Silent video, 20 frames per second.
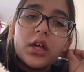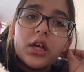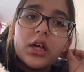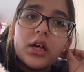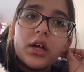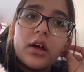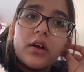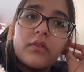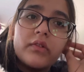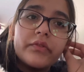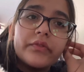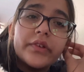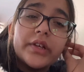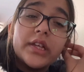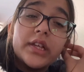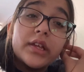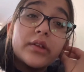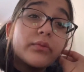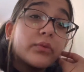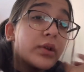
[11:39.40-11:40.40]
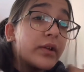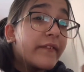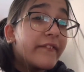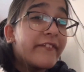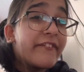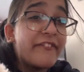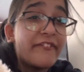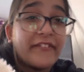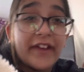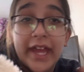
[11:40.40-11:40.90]
I have a feeling it will
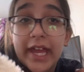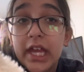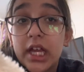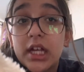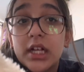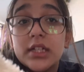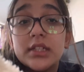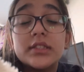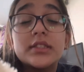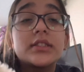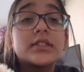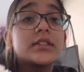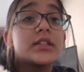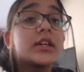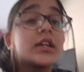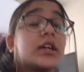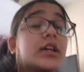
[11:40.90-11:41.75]
affect